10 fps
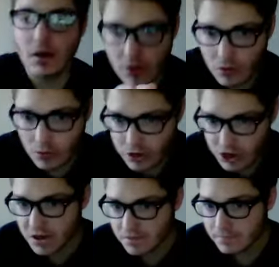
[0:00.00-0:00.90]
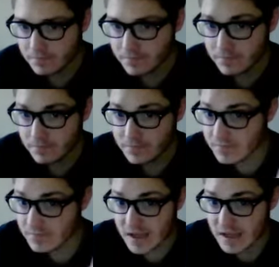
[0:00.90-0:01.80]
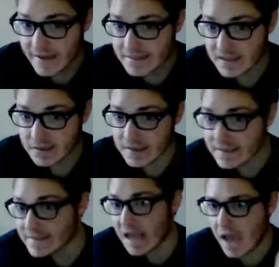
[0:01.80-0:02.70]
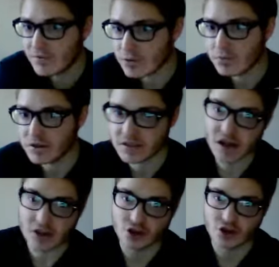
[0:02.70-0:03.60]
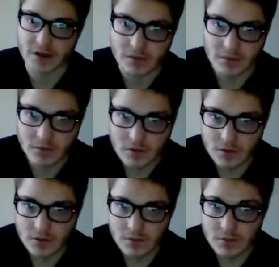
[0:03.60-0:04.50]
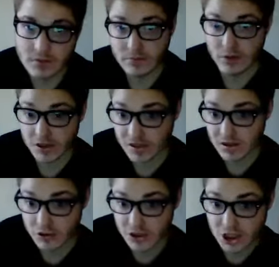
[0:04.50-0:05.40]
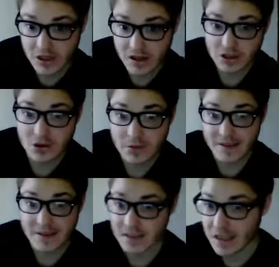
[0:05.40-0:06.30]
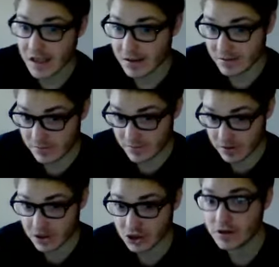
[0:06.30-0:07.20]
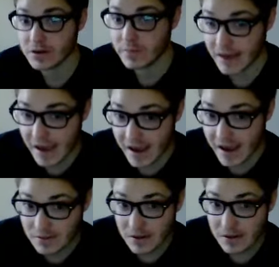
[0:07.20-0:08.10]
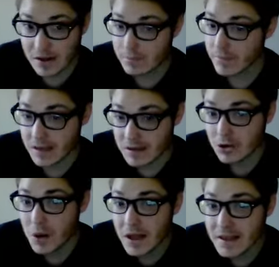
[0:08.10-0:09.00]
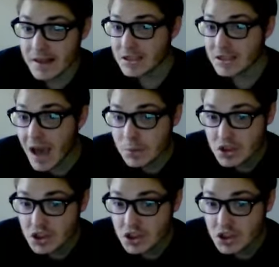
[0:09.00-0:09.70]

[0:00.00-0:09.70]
Horseshit. It isn't. It's everyone's country. It was a Christian country when this country began. But you know what? Times have